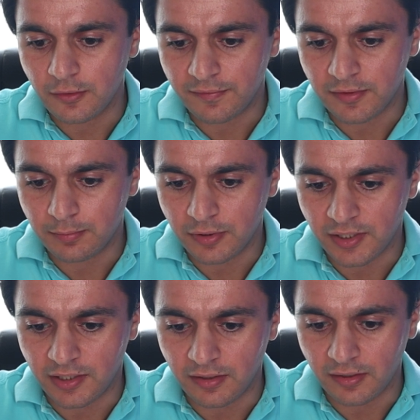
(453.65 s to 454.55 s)
You have to put
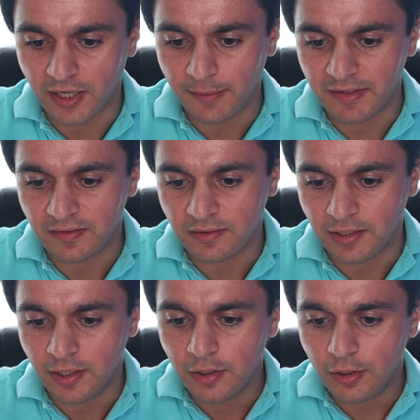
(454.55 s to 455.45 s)
in
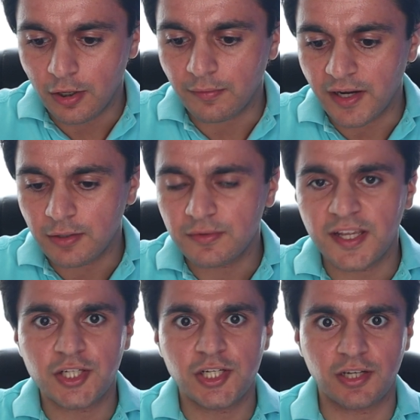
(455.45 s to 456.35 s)
basically array
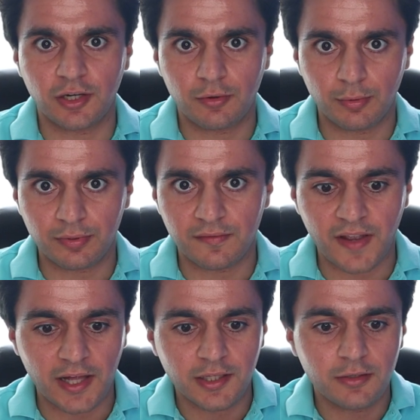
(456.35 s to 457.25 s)
notation and quote the
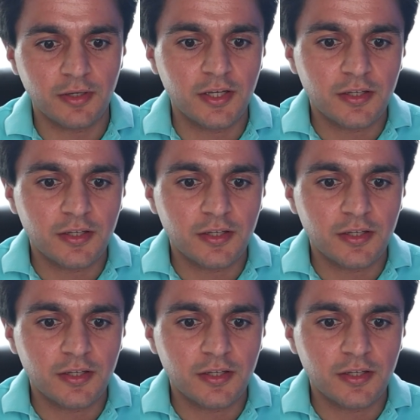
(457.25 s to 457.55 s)
value.